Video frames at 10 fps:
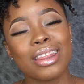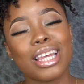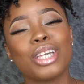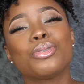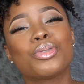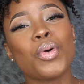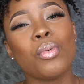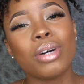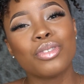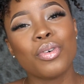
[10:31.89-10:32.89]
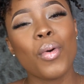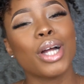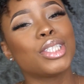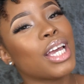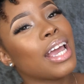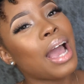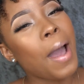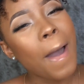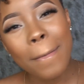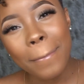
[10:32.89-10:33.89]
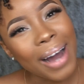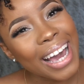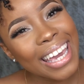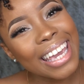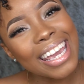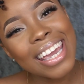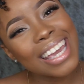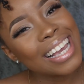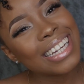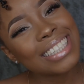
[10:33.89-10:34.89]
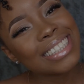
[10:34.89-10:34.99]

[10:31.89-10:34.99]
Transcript: thank you so much for watching. Bye.